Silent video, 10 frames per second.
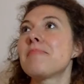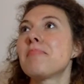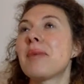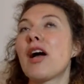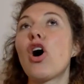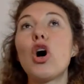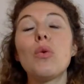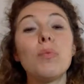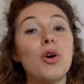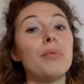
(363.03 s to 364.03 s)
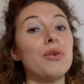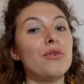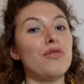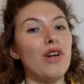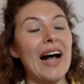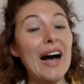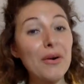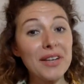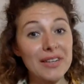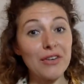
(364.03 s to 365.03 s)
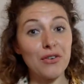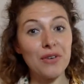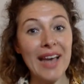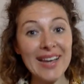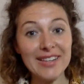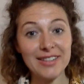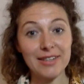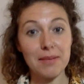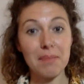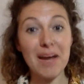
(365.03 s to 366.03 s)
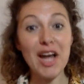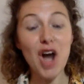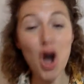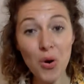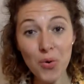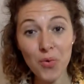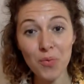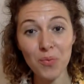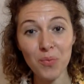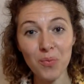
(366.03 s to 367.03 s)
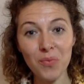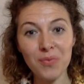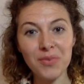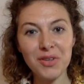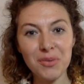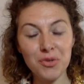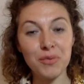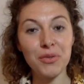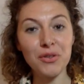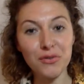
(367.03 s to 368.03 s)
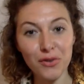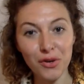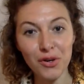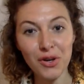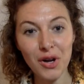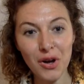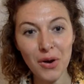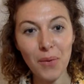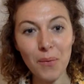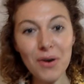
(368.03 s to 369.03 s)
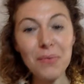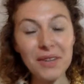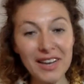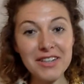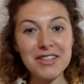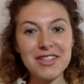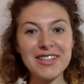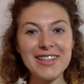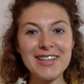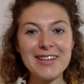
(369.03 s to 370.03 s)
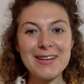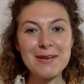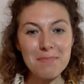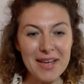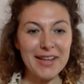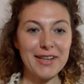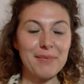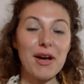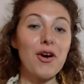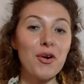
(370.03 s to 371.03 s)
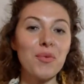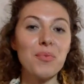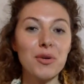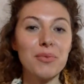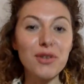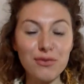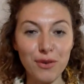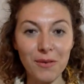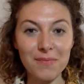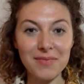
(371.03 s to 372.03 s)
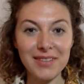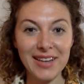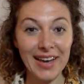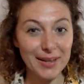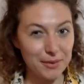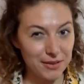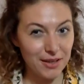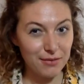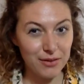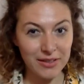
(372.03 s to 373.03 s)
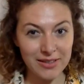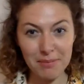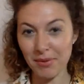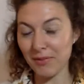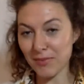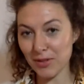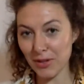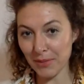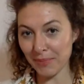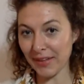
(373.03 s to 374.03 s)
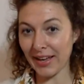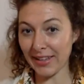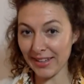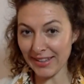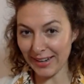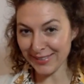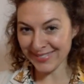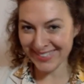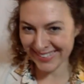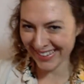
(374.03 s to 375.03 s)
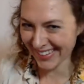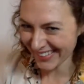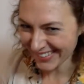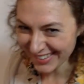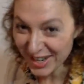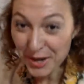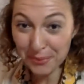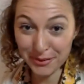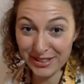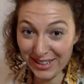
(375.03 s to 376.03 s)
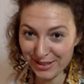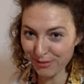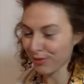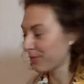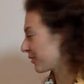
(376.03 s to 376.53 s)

my home more beautiful? How can I create my home more beautiful? What would actually make my home more beautiful? And I want to give you an example. So I did that for the last full